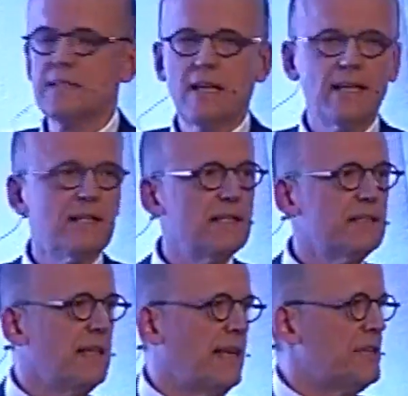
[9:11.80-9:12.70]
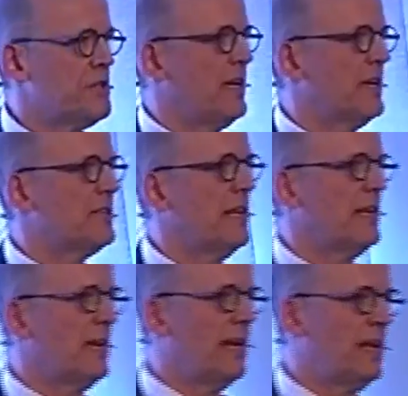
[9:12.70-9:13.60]
scientists and engineers than
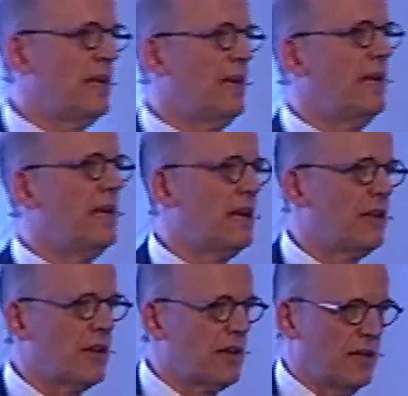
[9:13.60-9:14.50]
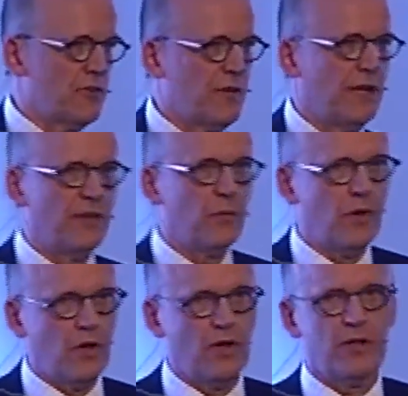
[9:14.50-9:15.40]
in any other country in the
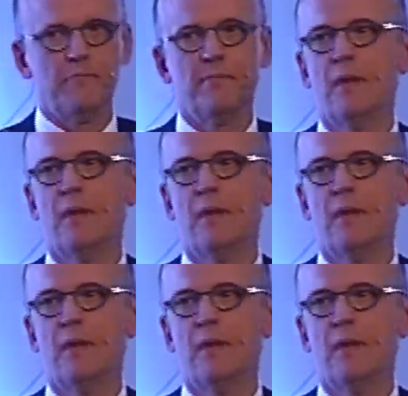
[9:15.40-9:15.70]
world.